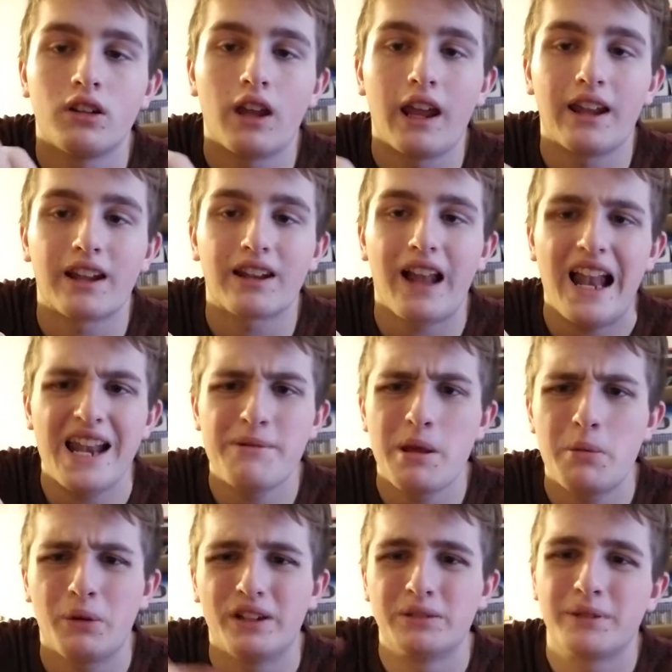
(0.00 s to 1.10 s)
And a lot of
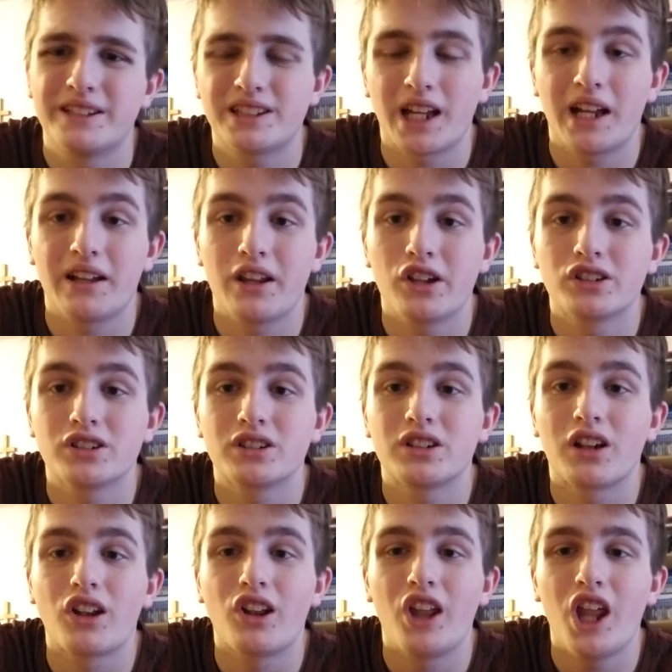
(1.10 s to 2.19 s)
people have been saying theirs is a
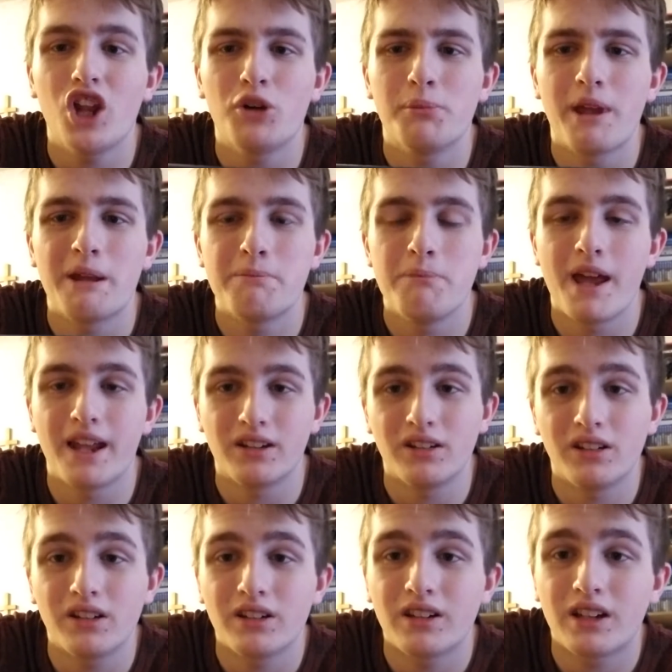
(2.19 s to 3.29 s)
little bit bent
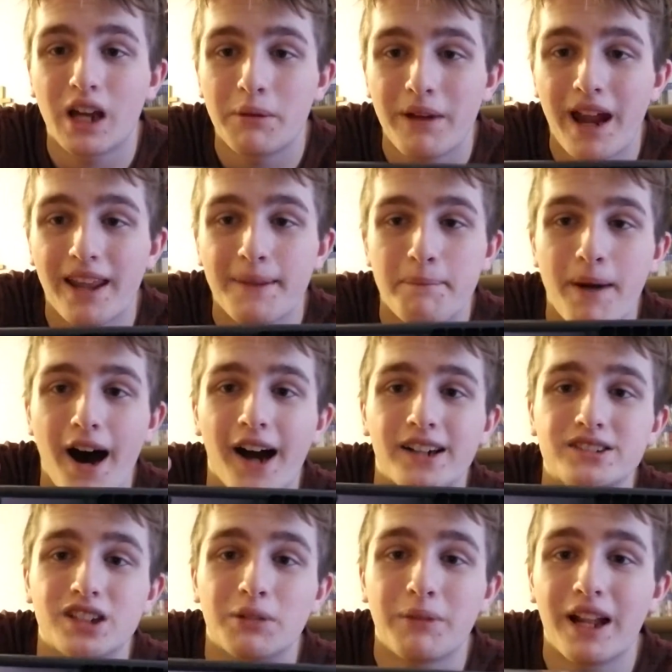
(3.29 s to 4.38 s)
coming out of the
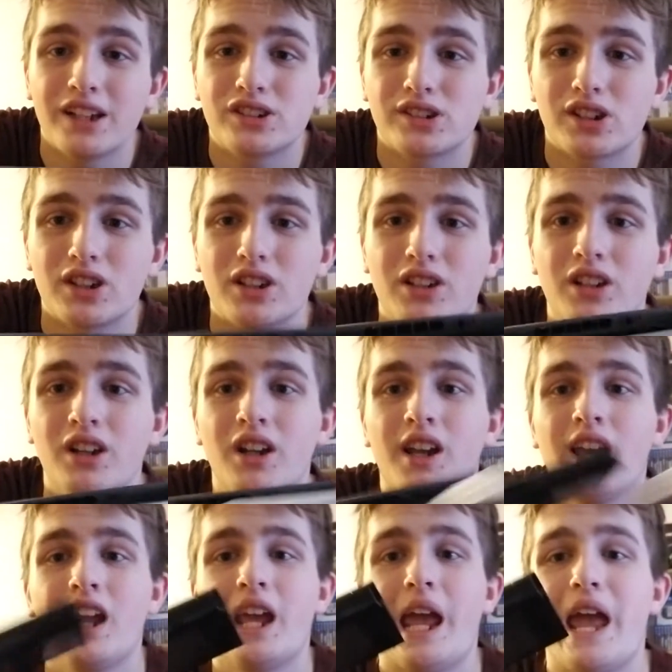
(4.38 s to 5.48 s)
box. I'm not sure
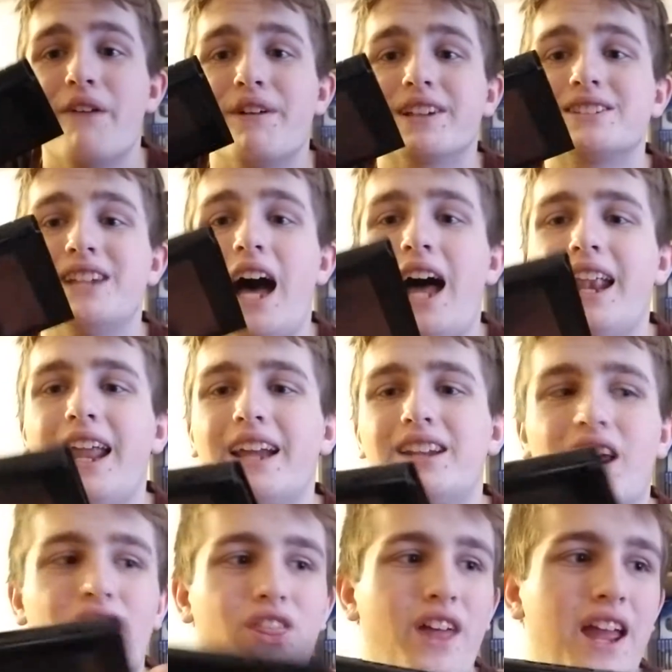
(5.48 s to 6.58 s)
if it's not like
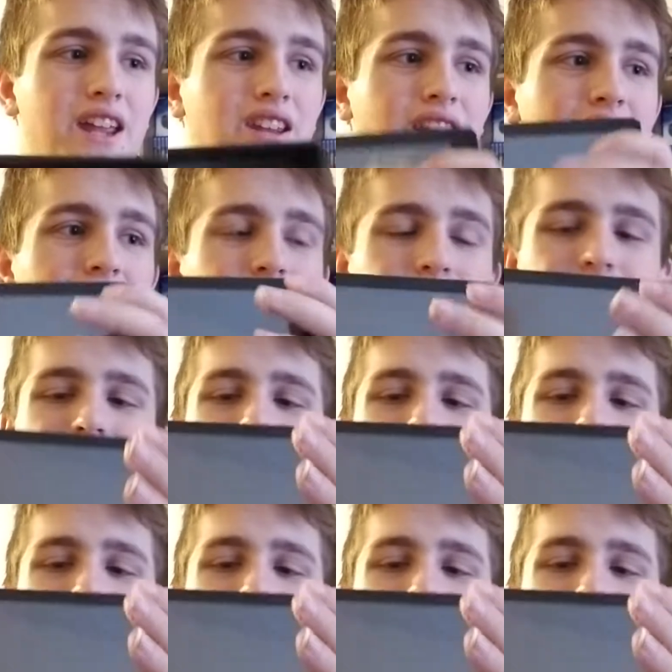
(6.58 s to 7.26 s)
a thing that,